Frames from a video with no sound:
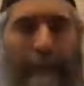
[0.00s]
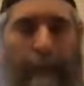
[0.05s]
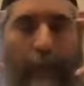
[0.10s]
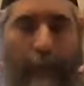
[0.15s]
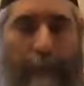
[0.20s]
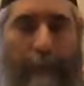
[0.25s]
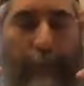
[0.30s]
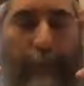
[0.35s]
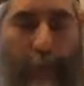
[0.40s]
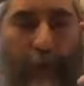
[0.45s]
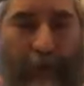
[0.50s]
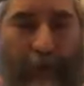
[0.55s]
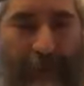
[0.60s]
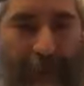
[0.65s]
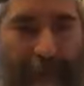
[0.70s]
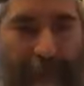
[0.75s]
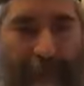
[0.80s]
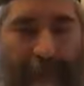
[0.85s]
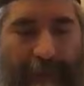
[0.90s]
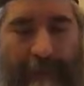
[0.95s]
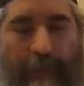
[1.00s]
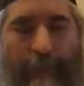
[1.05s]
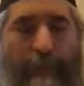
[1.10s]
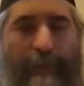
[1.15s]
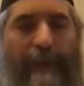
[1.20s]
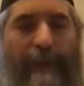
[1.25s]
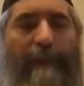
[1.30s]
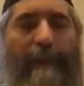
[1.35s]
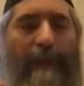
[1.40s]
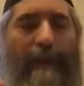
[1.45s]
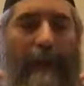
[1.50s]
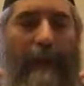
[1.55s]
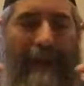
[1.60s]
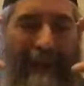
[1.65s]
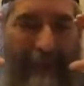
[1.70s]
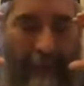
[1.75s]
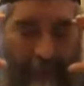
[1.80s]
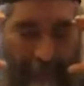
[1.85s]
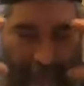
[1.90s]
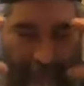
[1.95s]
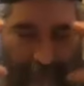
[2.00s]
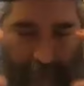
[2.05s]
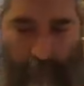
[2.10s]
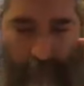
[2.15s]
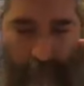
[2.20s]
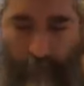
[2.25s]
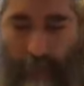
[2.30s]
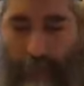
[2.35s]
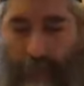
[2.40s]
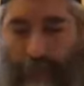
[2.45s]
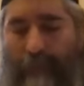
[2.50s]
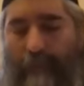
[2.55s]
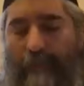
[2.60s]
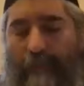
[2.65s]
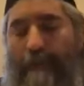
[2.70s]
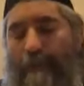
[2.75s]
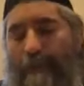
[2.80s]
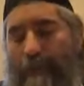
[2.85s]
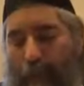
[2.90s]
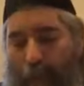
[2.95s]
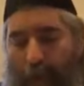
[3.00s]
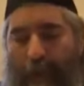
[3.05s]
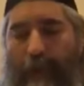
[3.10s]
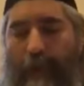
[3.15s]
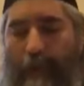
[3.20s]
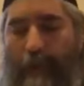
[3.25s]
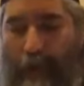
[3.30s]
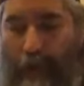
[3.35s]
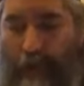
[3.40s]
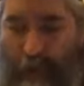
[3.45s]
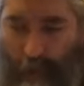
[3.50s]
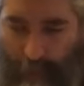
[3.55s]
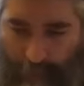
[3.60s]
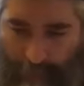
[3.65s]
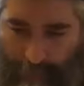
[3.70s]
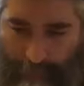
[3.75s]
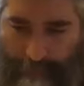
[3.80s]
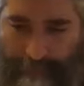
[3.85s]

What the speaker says: one portion that needs to be very well understood.